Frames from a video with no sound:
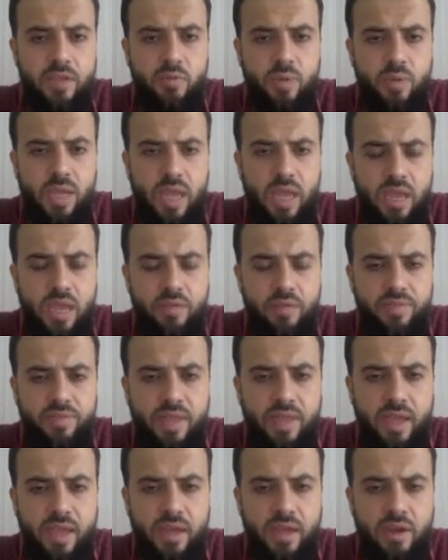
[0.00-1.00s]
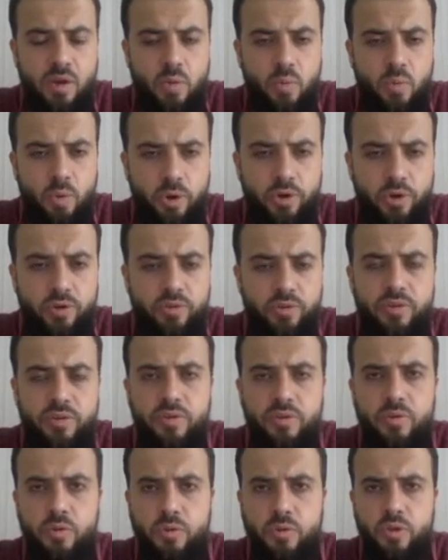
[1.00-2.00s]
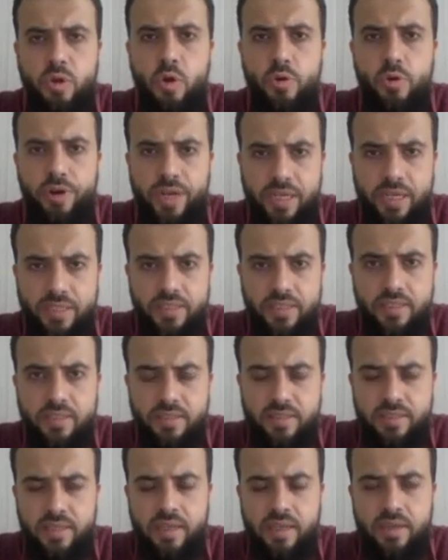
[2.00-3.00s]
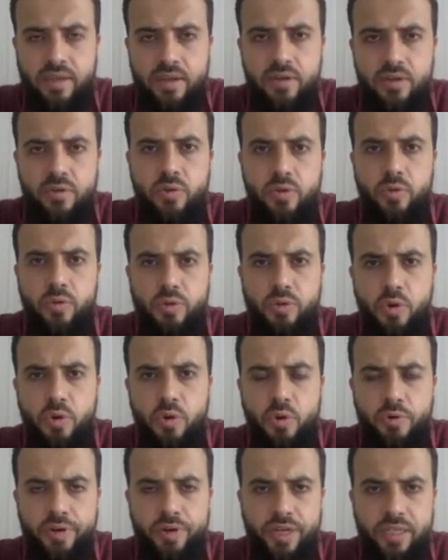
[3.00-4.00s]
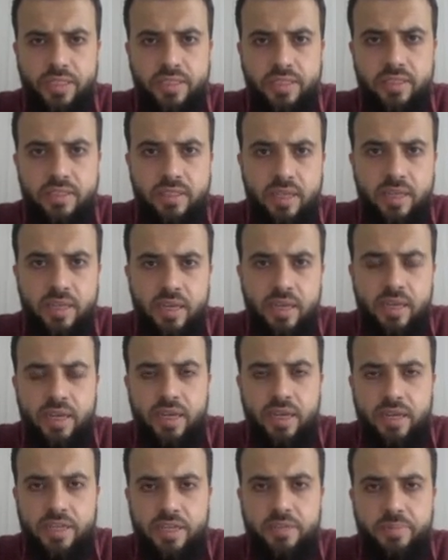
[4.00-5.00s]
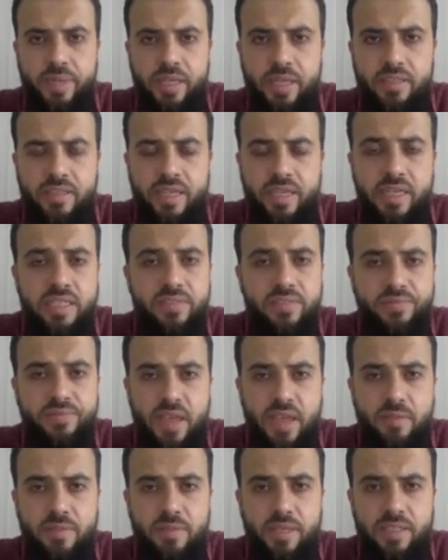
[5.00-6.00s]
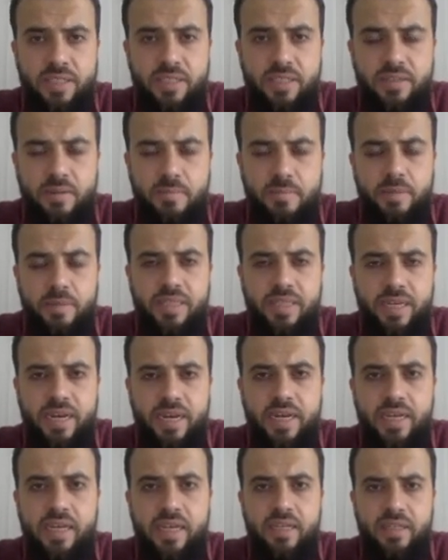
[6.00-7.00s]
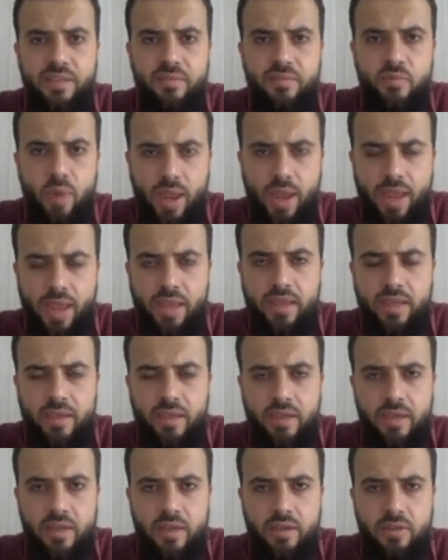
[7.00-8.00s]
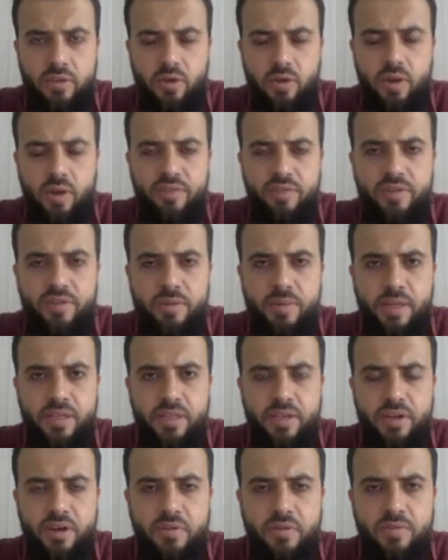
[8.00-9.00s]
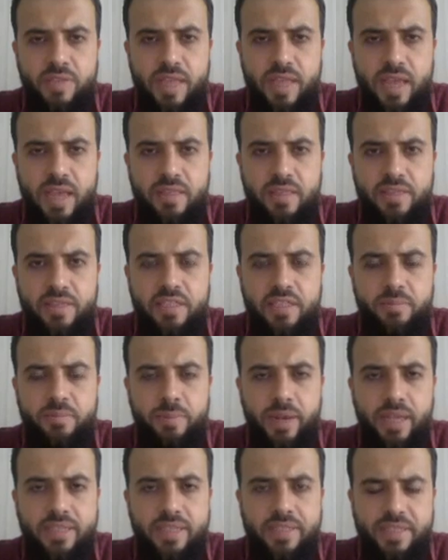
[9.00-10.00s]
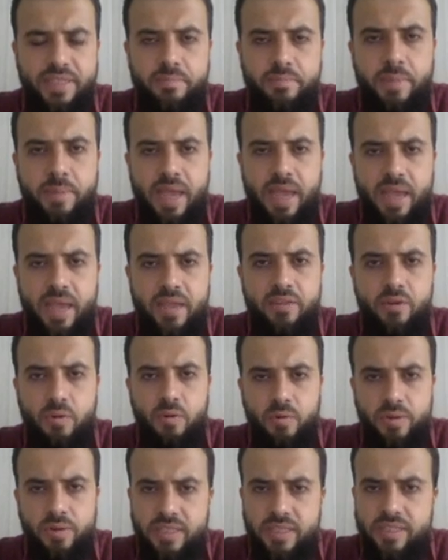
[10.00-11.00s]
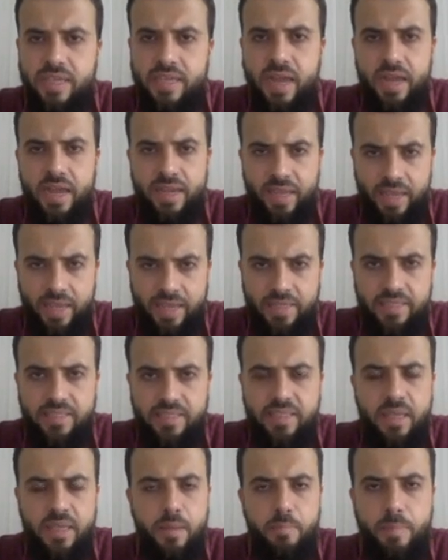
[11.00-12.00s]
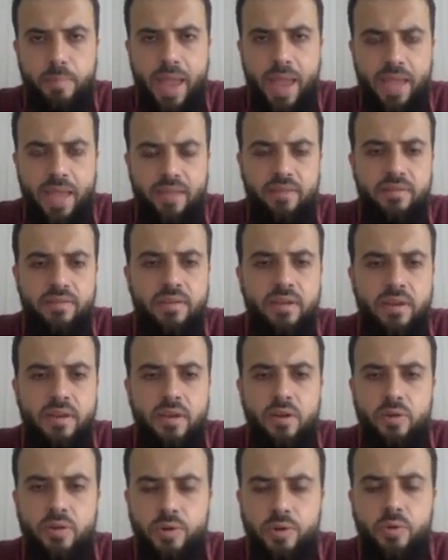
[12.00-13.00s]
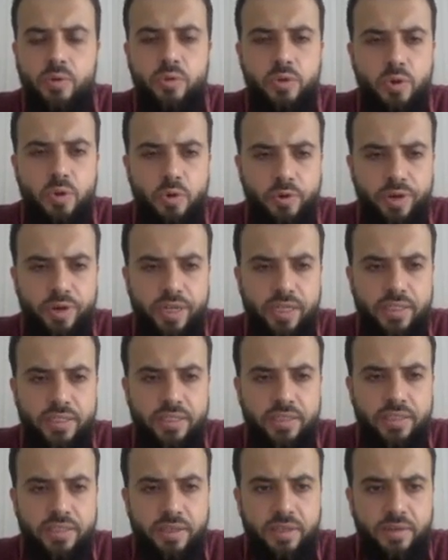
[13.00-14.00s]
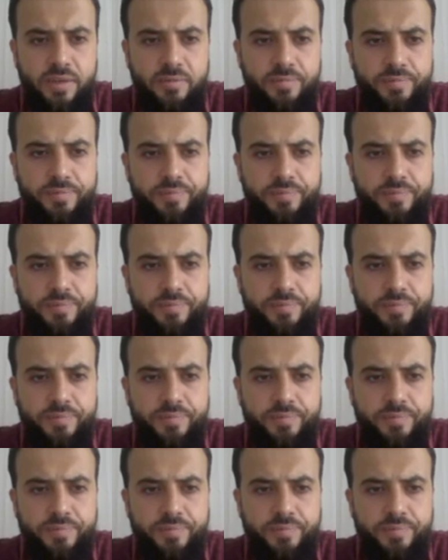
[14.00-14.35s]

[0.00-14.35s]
And we have the word notorious. Notorious. It means he's famous, but in a negative way. So everybody knows that this place is bad or this guy is bad. Notorious.